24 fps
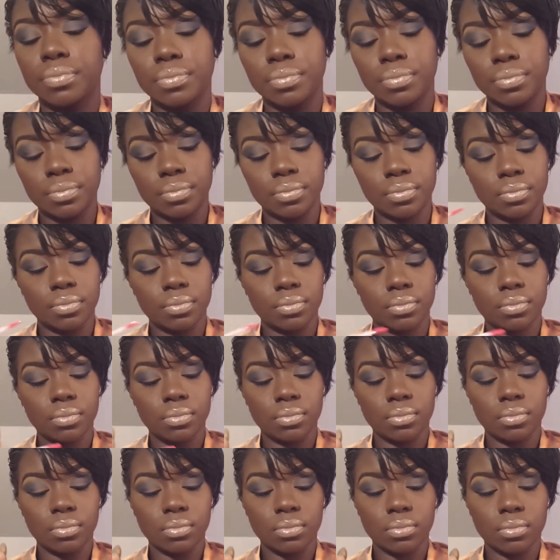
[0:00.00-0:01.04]

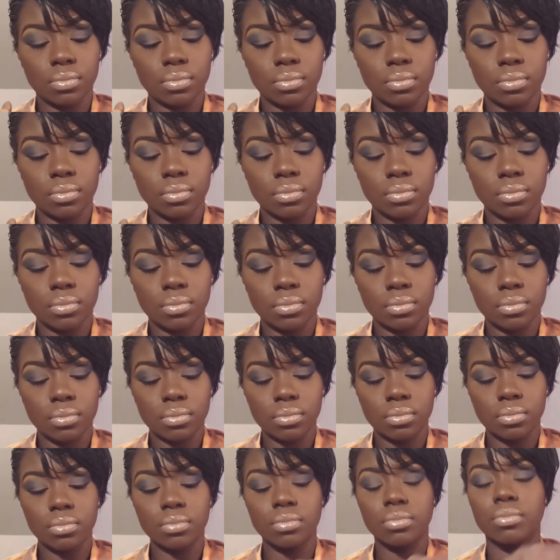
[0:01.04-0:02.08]

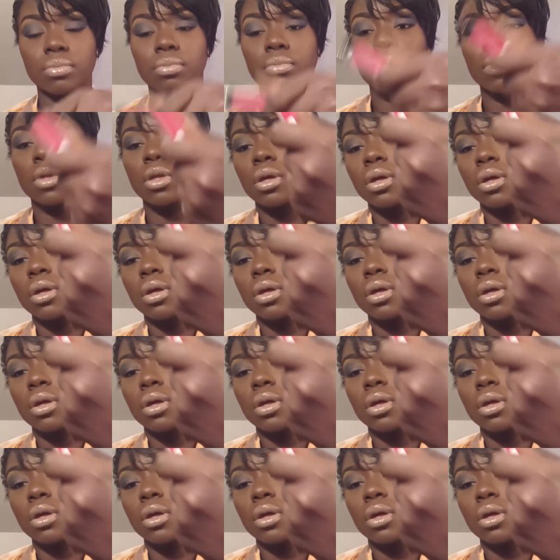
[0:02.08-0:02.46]
Nothing is said.